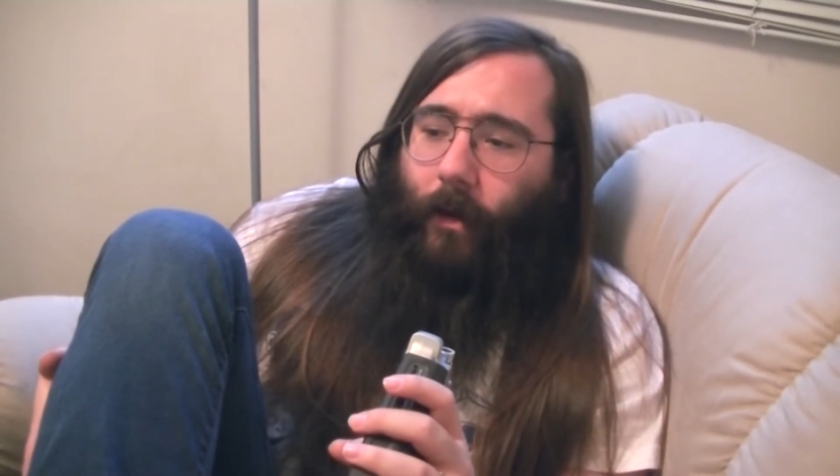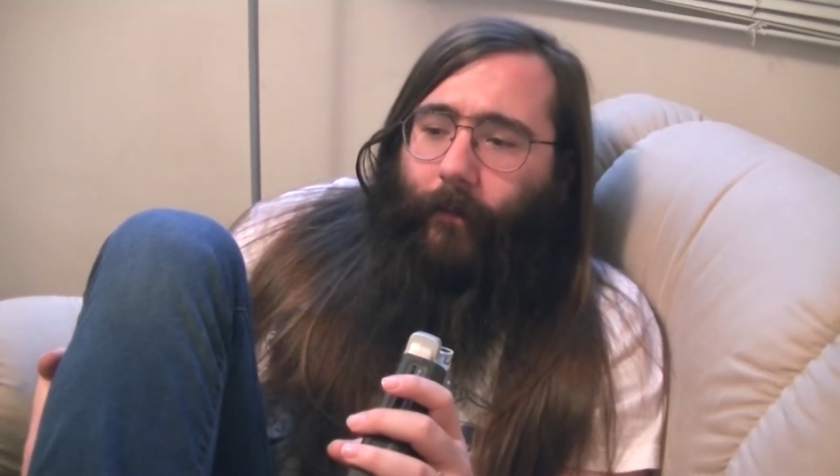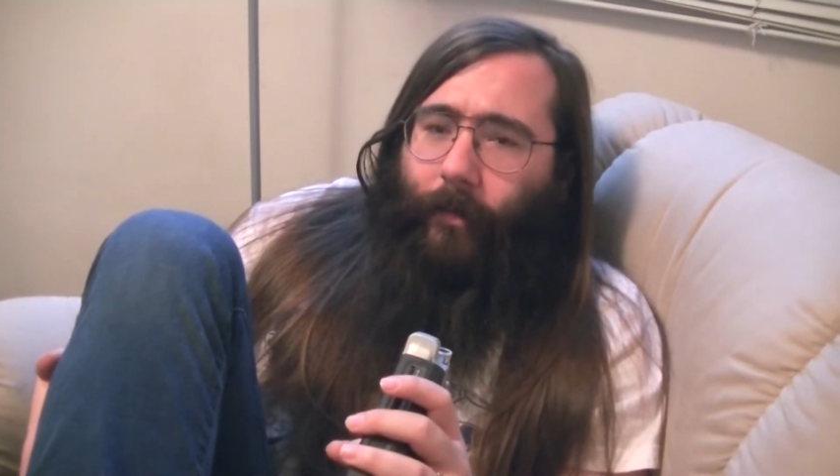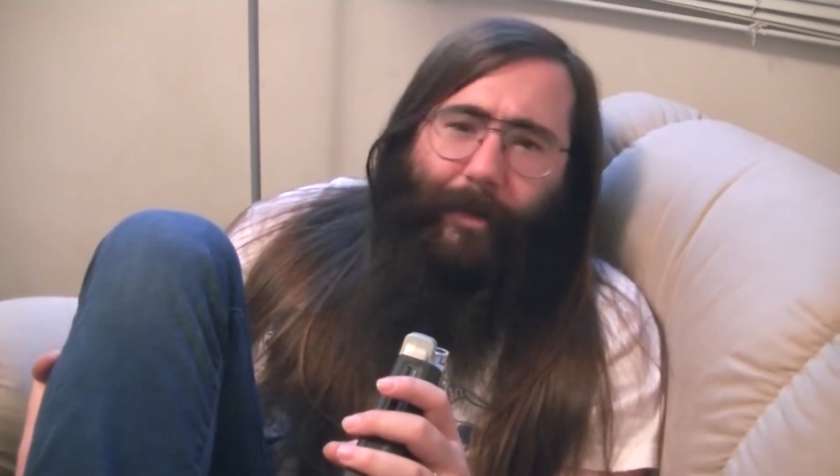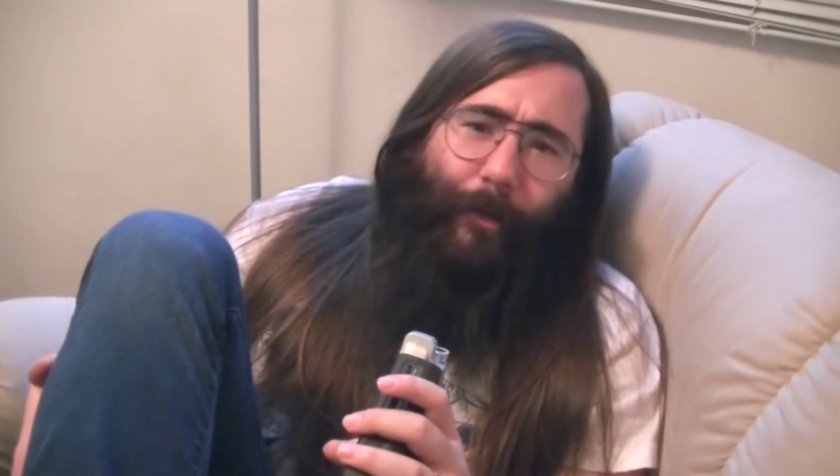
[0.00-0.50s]

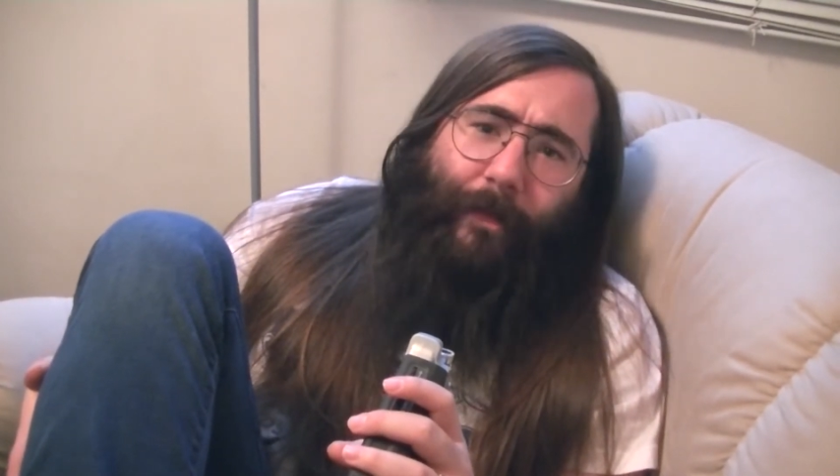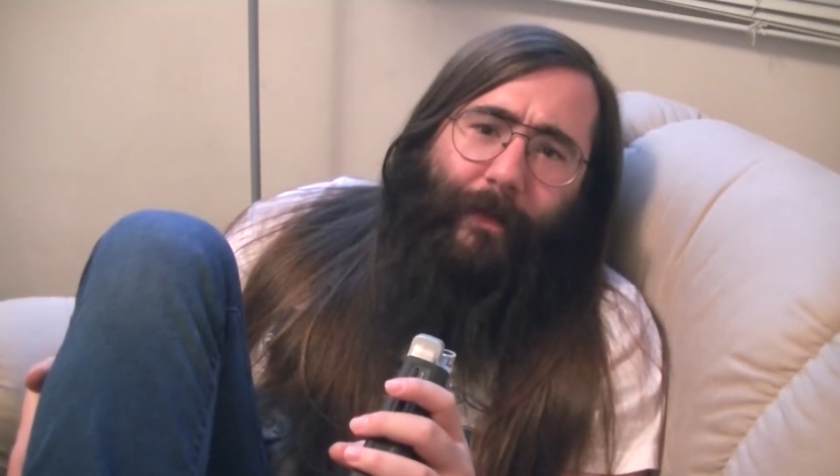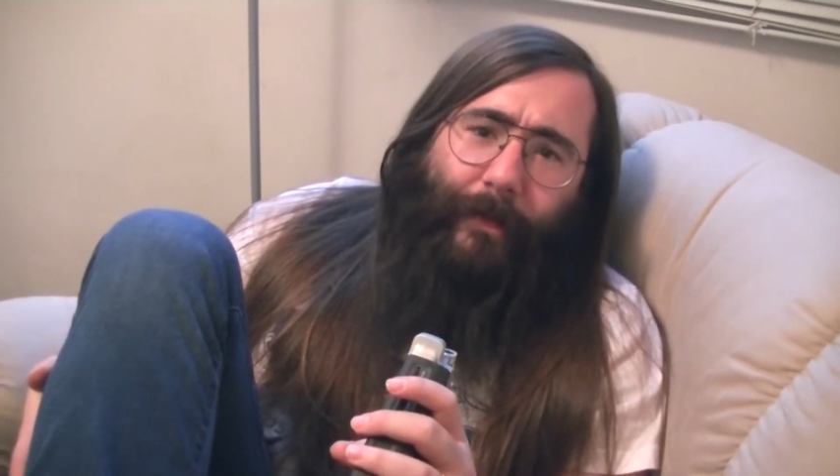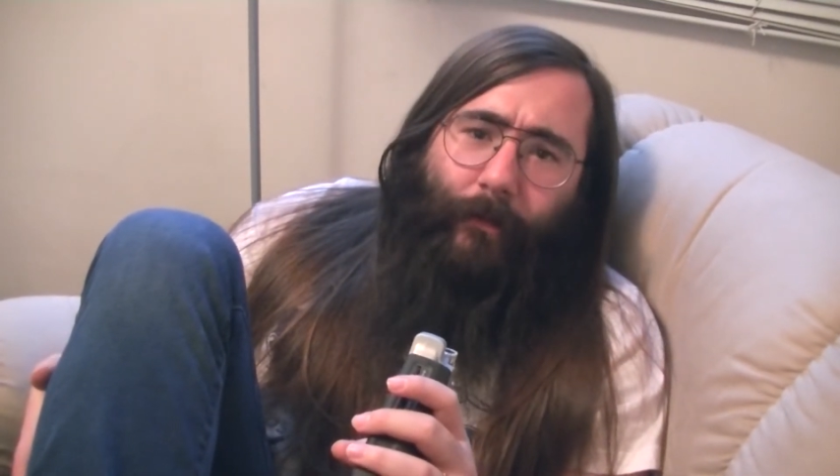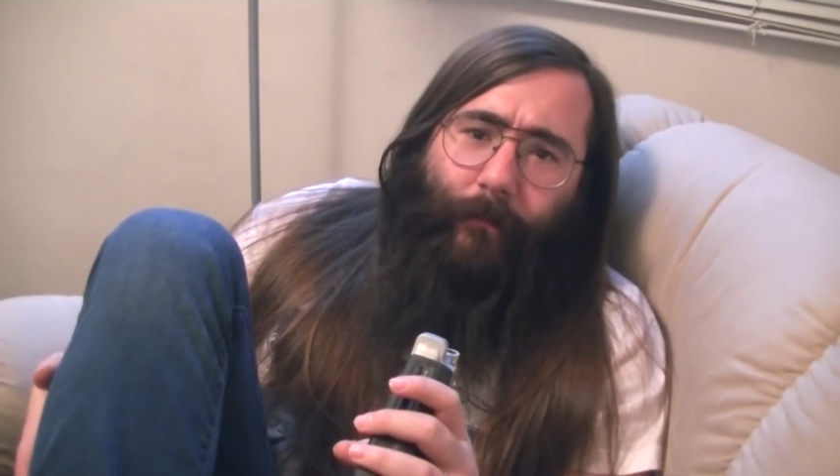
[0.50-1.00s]
This little
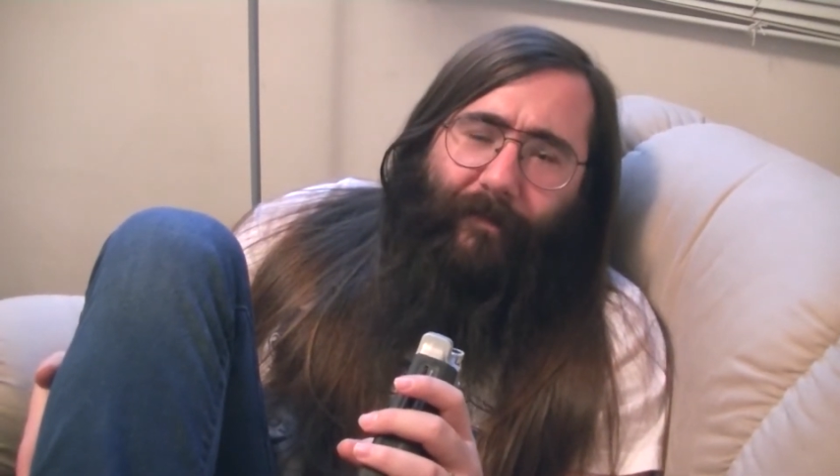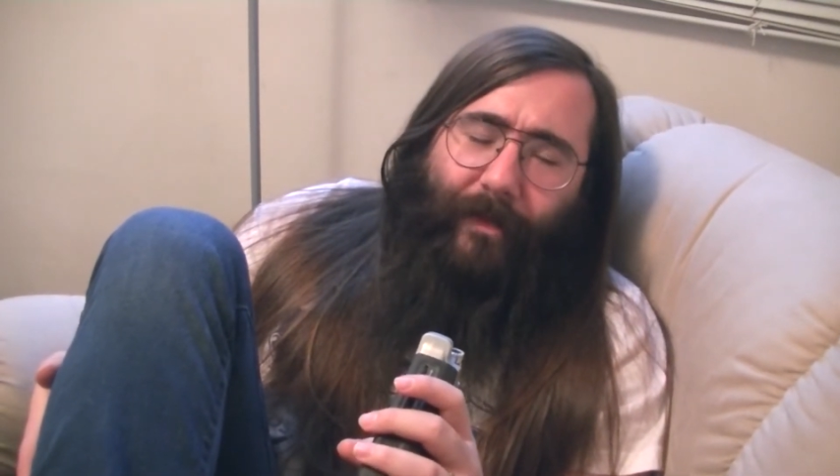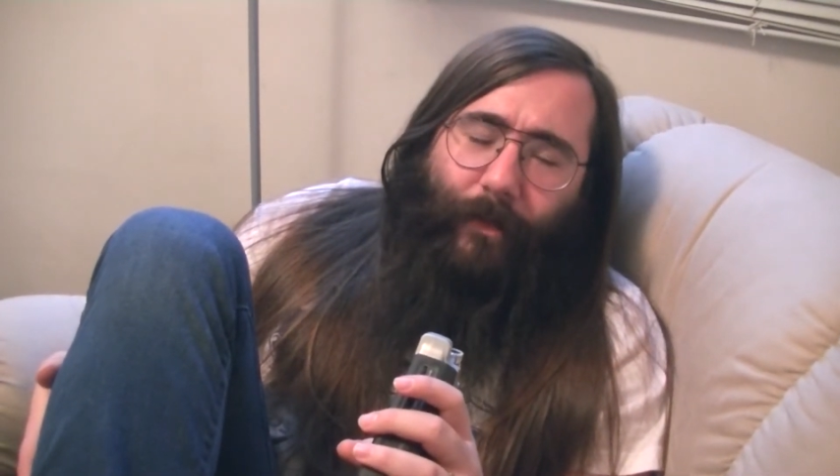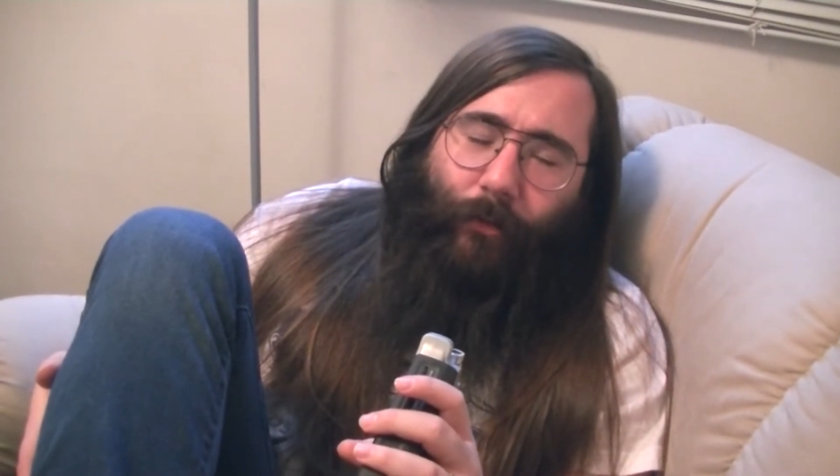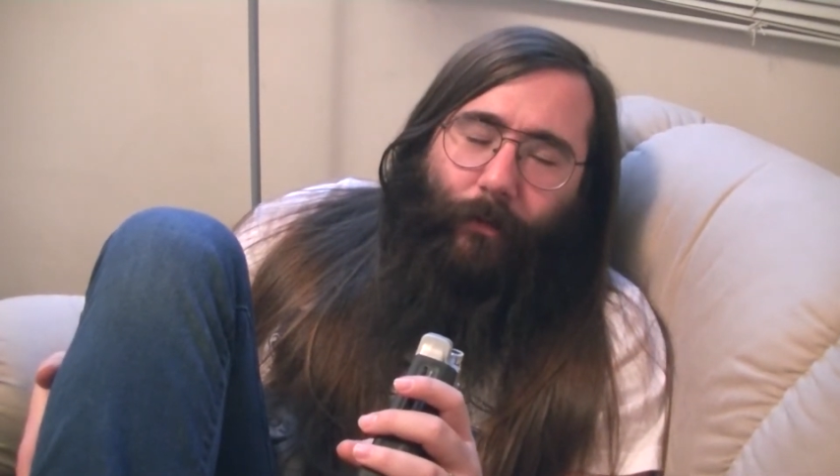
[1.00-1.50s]
thing that's
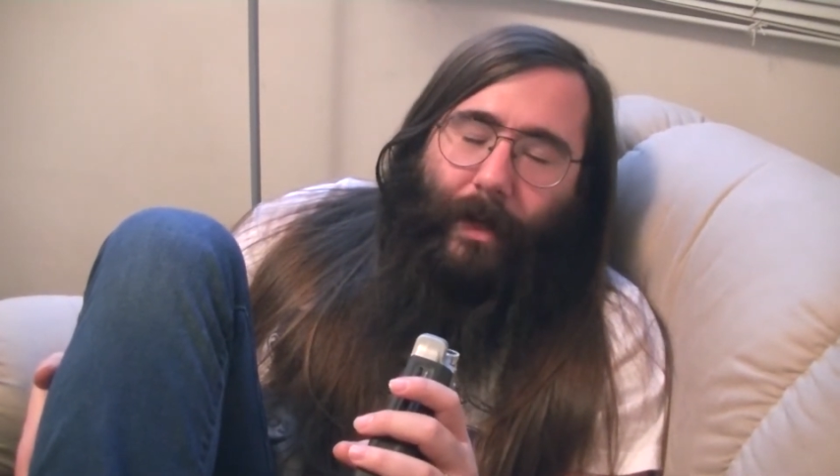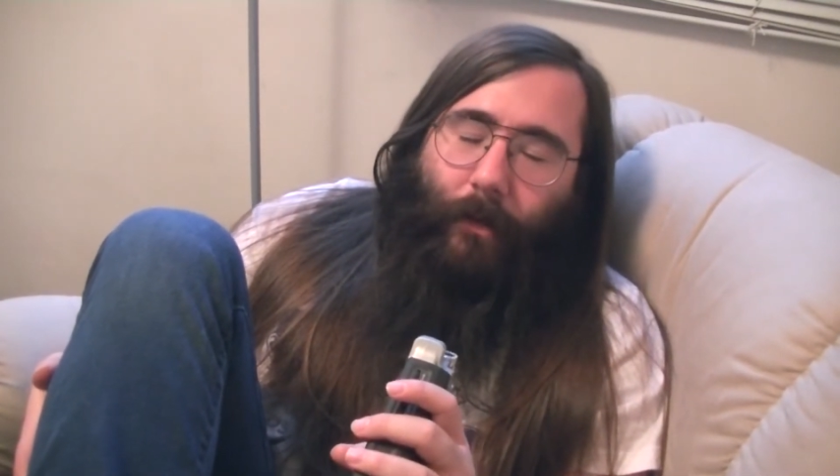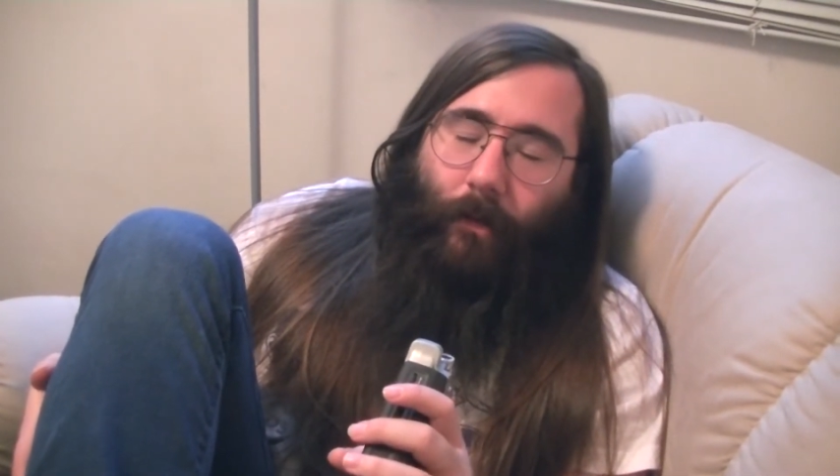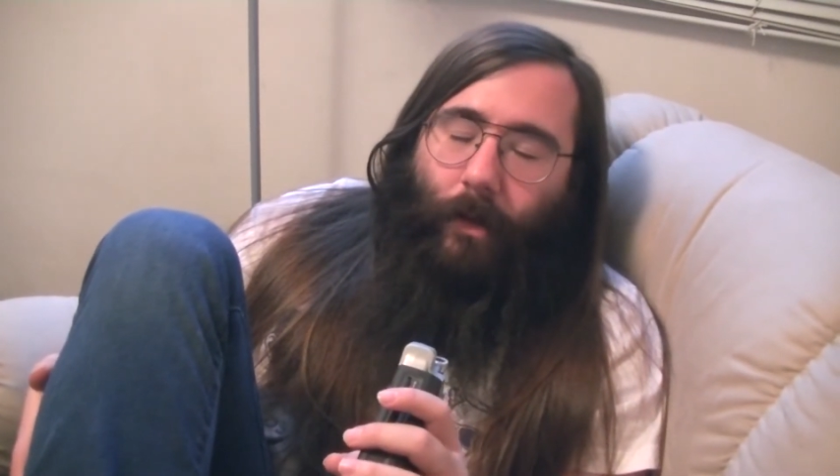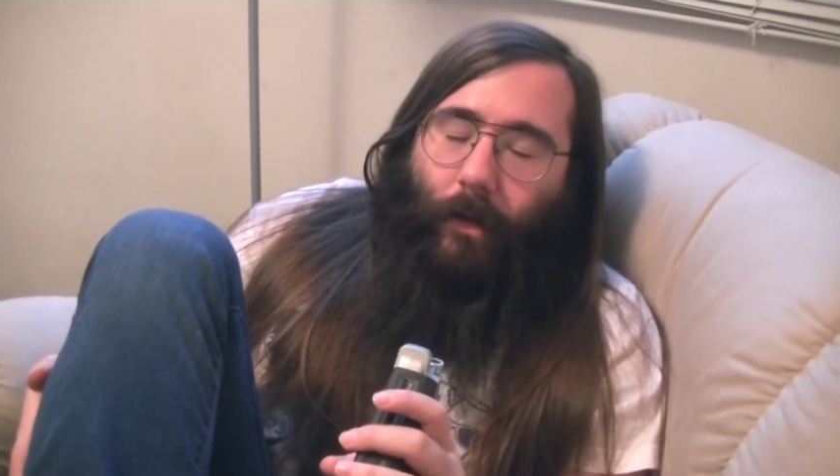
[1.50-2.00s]
53
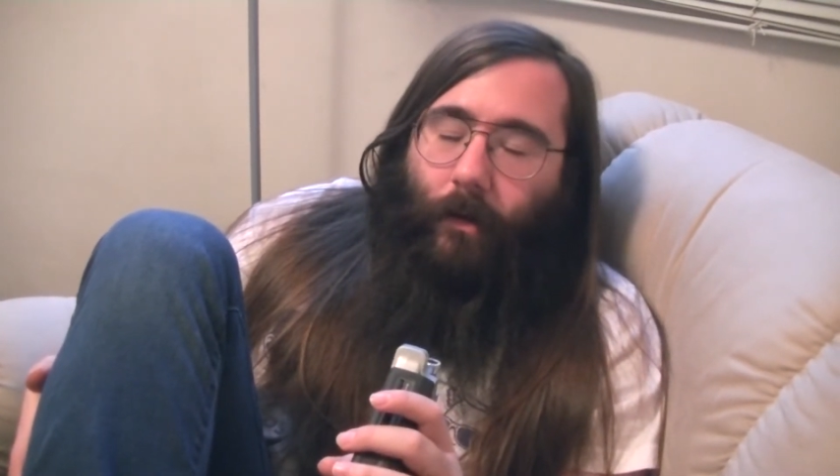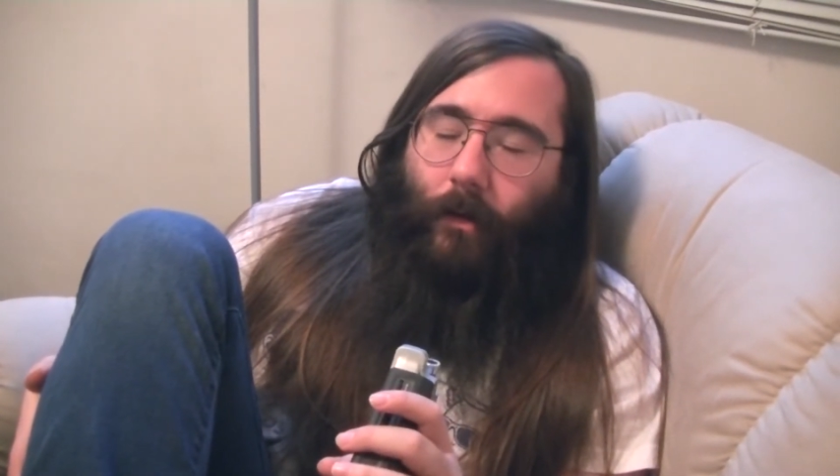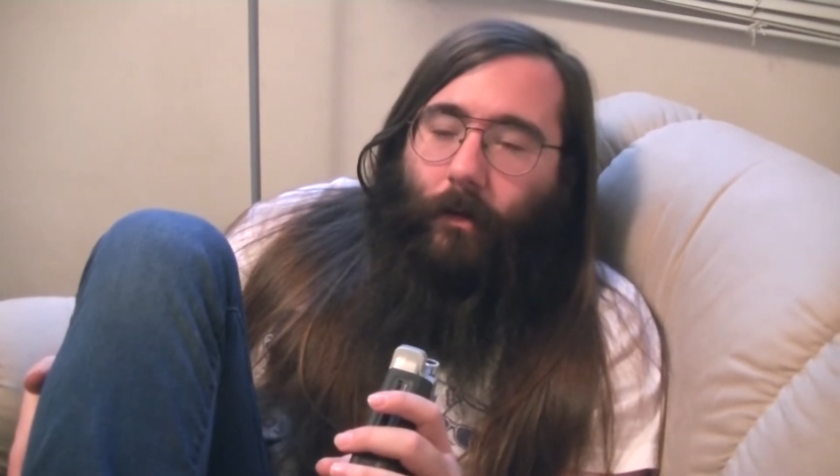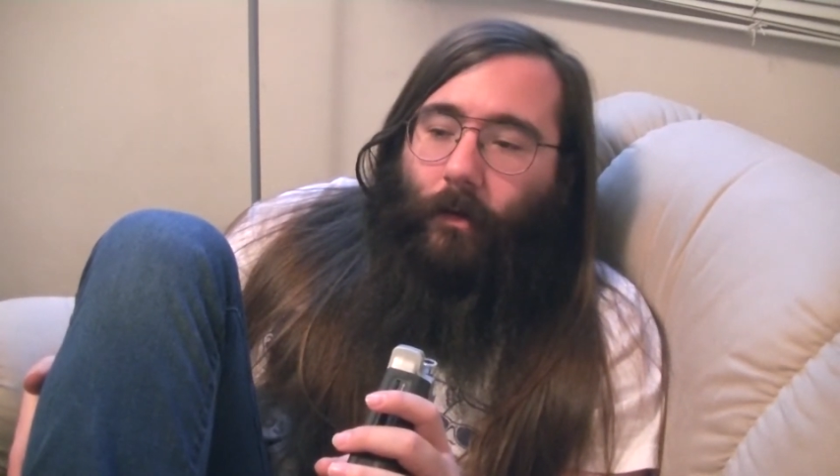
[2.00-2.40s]
minutes long.